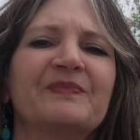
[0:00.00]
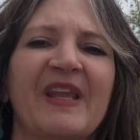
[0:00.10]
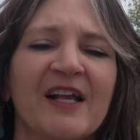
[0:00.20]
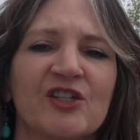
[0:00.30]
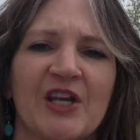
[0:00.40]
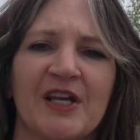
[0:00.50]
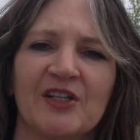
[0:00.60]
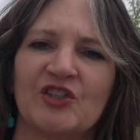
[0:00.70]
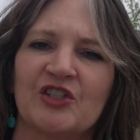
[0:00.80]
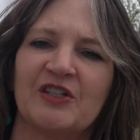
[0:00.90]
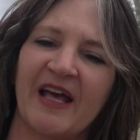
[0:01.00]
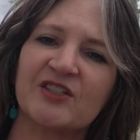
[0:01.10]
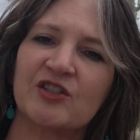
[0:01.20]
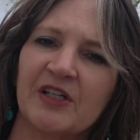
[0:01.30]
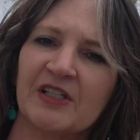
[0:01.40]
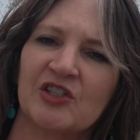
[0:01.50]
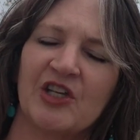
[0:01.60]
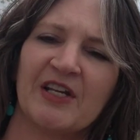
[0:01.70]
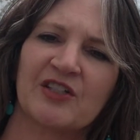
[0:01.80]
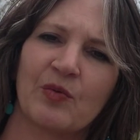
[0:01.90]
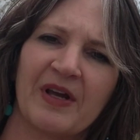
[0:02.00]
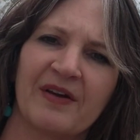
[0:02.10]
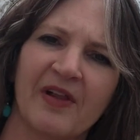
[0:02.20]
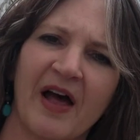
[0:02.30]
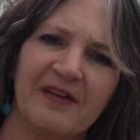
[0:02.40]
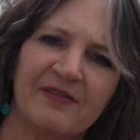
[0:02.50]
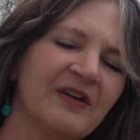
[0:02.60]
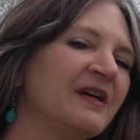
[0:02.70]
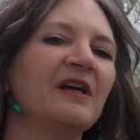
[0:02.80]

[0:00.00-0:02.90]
that started to change the way of life